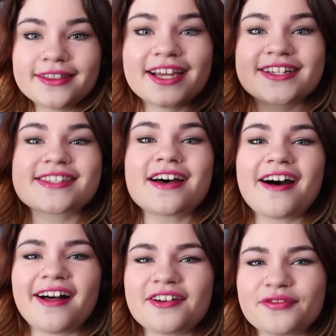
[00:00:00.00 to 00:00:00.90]
that is
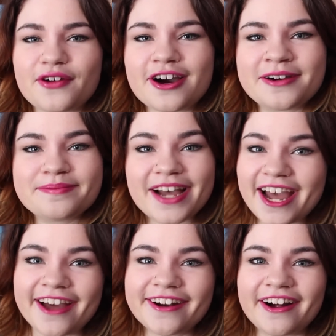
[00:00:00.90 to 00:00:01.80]
all for my
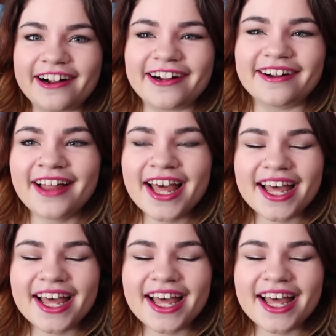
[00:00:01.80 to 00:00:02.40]
unhaul.